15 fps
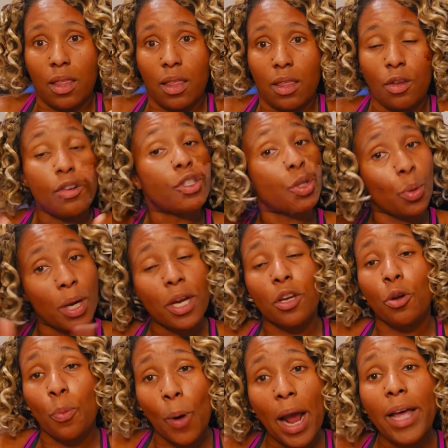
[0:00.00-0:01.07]
you're, tri-
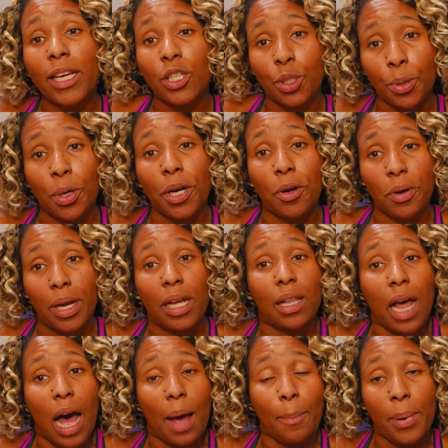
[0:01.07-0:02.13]
you're probably triggering a
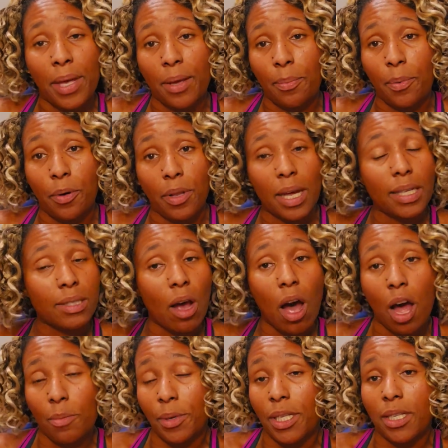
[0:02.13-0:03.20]
lot of people. That's all
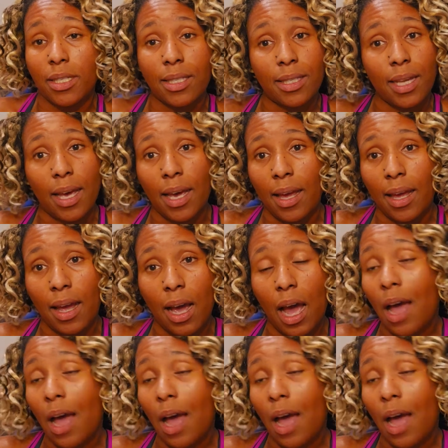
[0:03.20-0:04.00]
I'm gonna say.